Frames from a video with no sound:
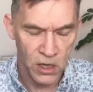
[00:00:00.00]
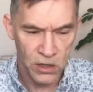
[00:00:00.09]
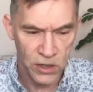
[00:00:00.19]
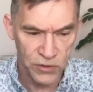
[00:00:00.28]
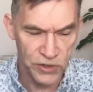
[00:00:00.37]

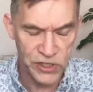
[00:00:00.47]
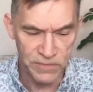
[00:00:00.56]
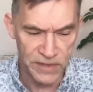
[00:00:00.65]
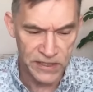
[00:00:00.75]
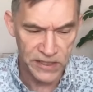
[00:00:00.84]
The
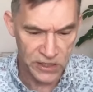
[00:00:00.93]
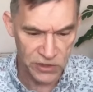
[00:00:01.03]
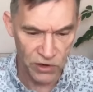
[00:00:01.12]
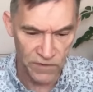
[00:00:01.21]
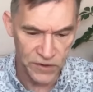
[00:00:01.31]
Christian mystics
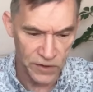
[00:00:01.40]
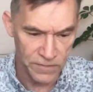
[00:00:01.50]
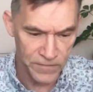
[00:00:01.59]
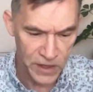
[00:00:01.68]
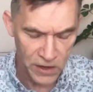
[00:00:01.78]
are
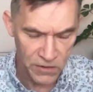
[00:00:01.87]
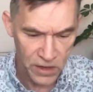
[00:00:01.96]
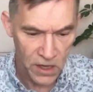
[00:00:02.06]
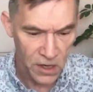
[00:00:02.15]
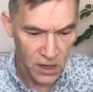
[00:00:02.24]
often,
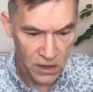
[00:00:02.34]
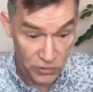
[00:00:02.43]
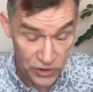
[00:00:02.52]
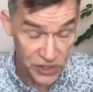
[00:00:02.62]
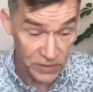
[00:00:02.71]

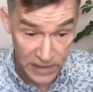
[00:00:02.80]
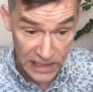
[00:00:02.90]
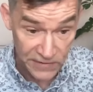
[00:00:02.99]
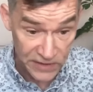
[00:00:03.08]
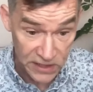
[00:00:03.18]
Christian
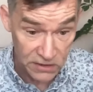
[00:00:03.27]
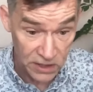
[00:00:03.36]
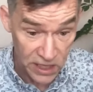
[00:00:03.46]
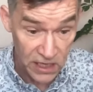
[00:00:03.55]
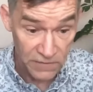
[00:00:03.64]
beliefs
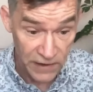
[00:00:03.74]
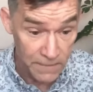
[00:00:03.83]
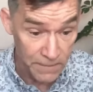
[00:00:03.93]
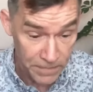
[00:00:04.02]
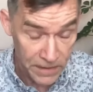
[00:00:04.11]
kind of
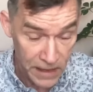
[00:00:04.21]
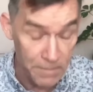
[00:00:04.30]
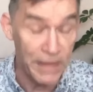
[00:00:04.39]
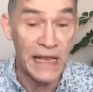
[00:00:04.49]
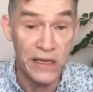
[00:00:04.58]

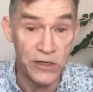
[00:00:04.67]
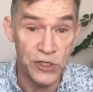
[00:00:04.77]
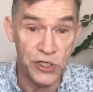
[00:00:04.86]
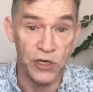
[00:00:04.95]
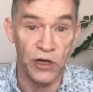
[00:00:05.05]

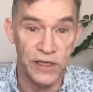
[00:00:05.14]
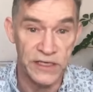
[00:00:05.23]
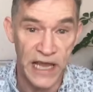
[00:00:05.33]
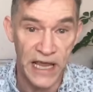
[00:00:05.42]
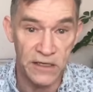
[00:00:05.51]
impinge on the
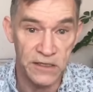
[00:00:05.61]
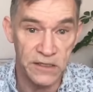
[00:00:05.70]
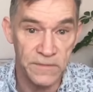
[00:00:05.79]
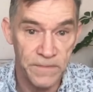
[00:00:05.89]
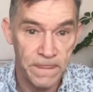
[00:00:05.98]
texts.